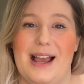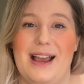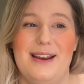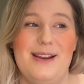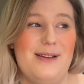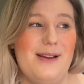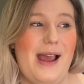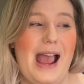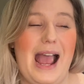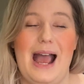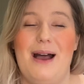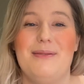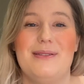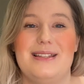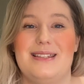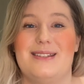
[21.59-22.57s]
I don't know
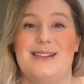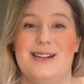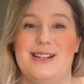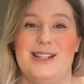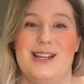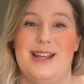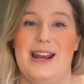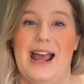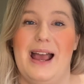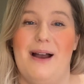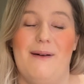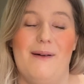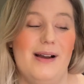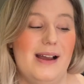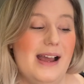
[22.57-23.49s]
how this is going to turn out.